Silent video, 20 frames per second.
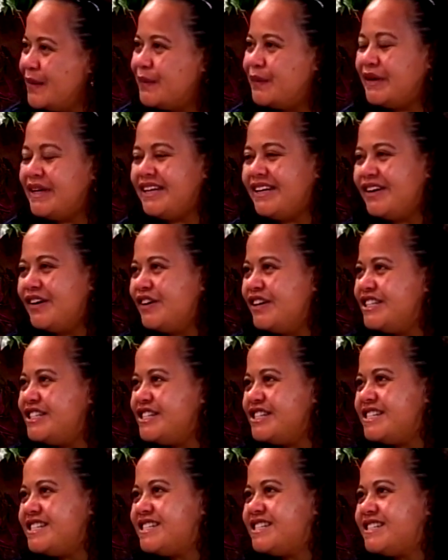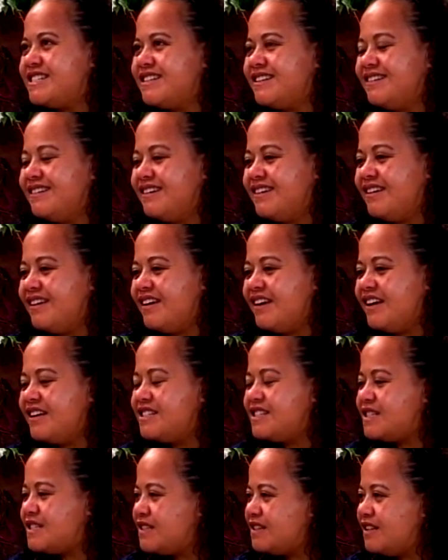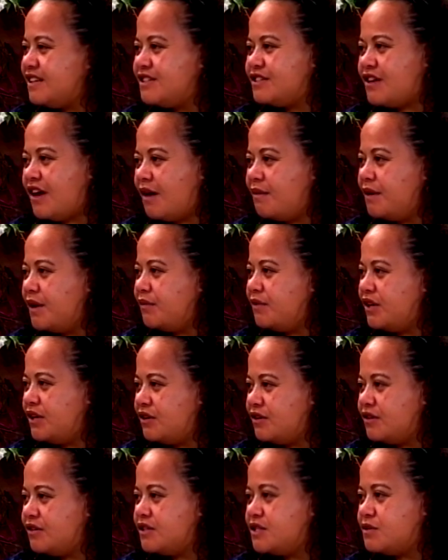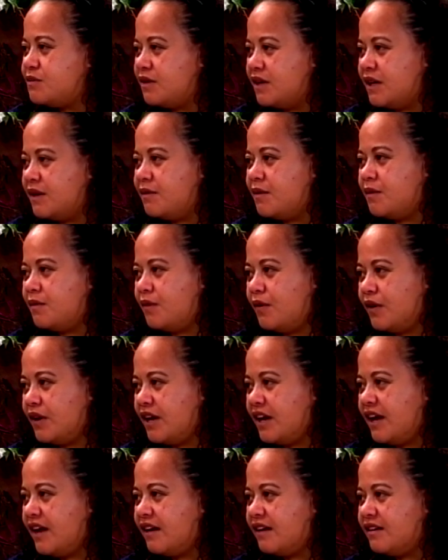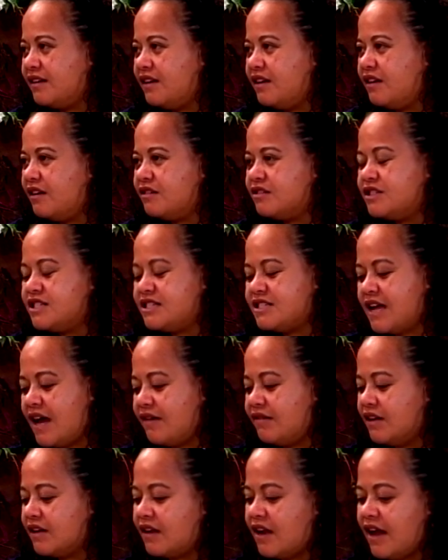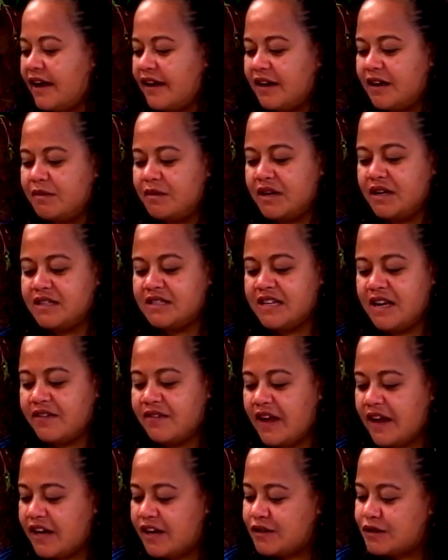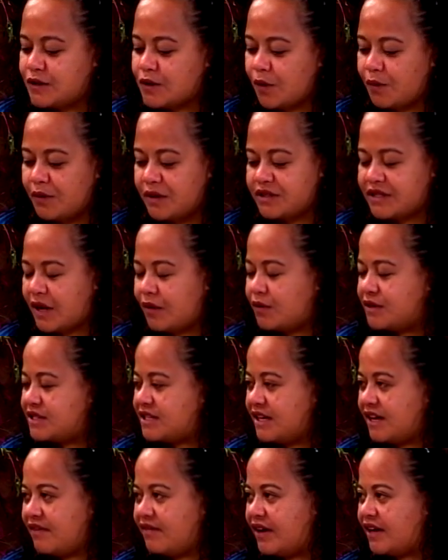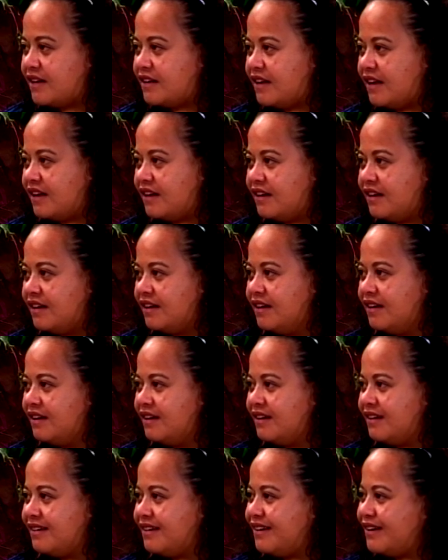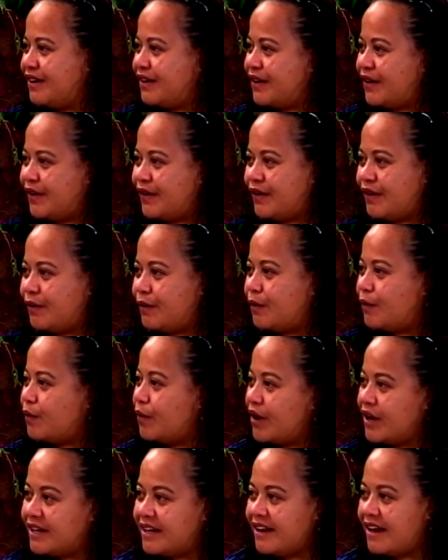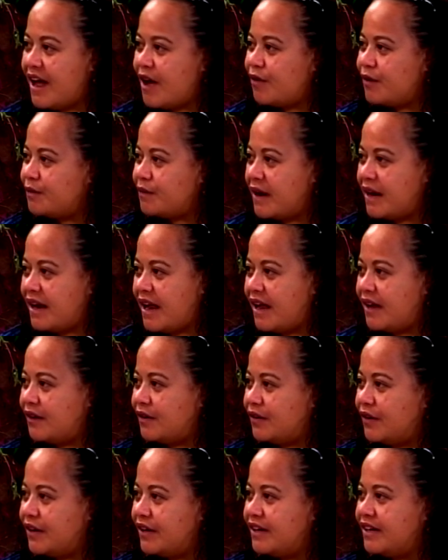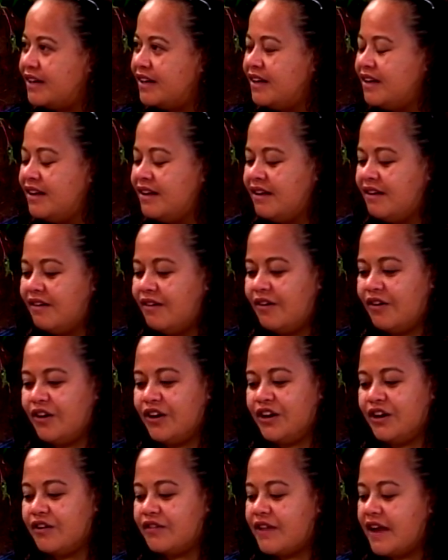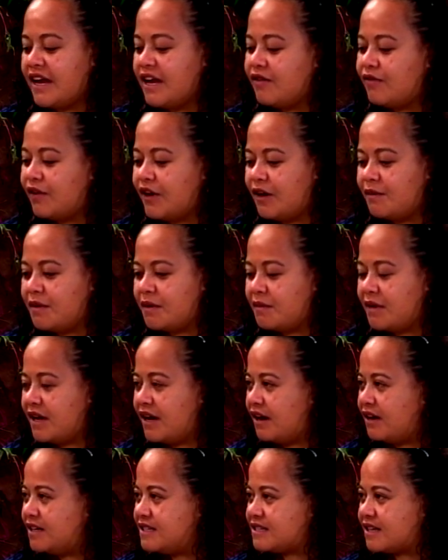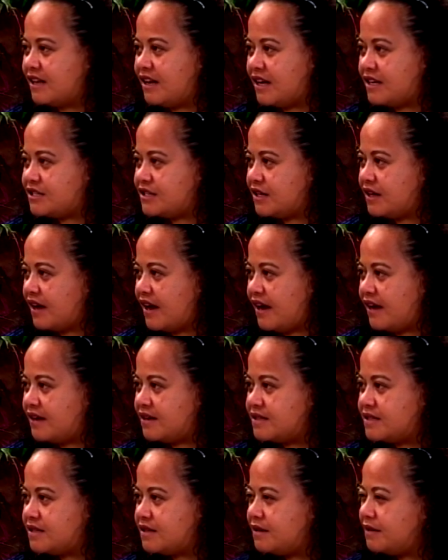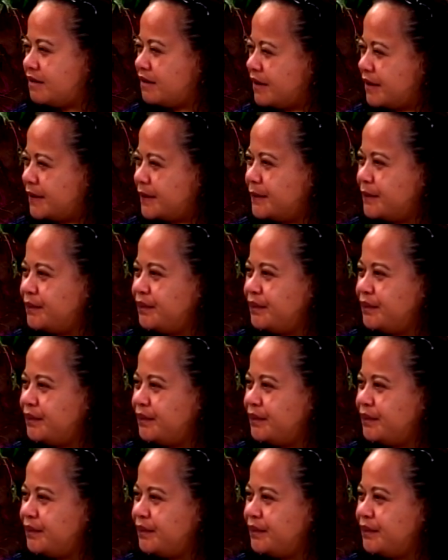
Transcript: But, you know, it's the job that we do is really rewarding. You know, just to have the client come in and say, thank you so much, I wasn't evicted. You know, I worked it out with my landlord. Or, you know, thank you for helping me on this collection case, you know.